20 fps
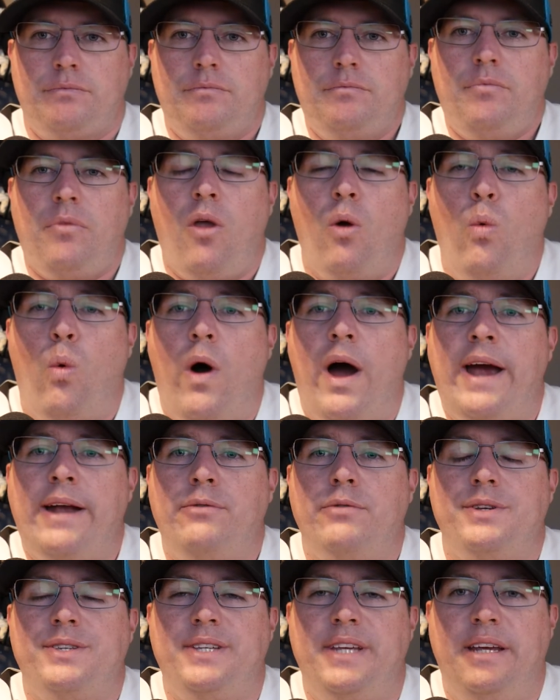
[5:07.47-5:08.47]
Wide
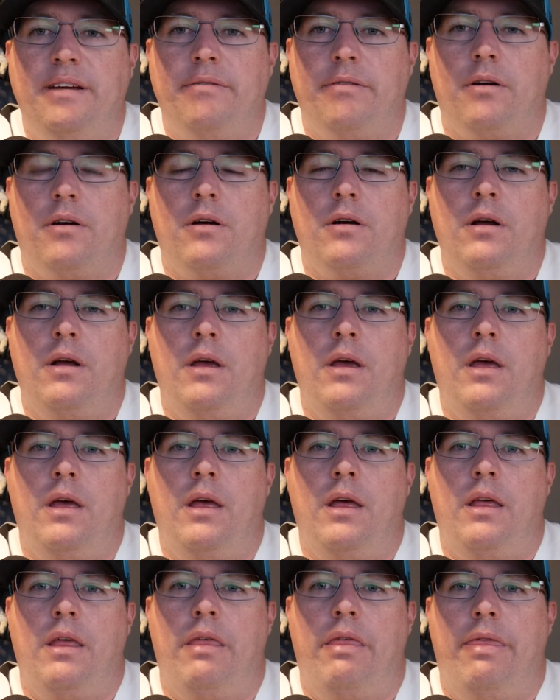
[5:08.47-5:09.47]
receiver,
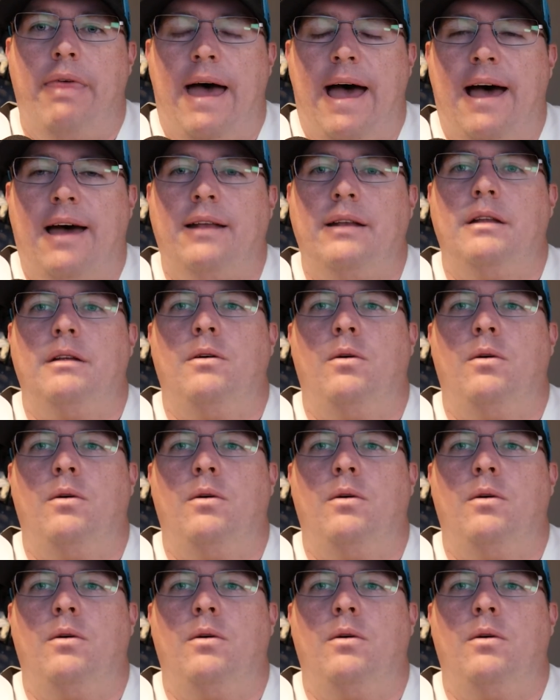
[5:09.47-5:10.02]
that